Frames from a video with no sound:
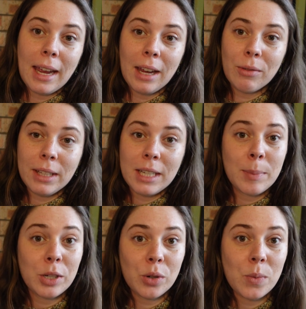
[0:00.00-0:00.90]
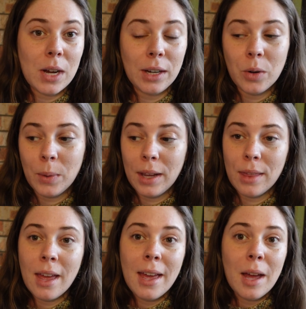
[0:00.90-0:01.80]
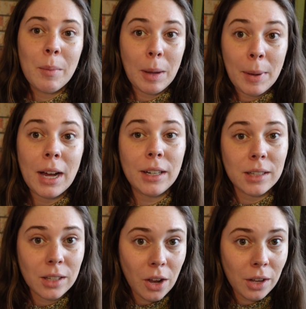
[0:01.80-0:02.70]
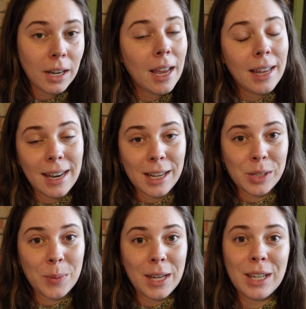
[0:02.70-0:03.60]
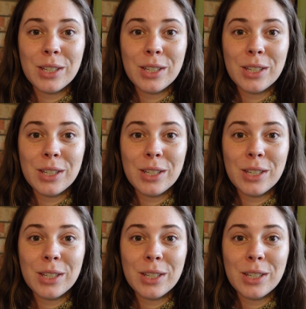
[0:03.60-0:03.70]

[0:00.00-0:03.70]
a really special one with my partner Scott next week,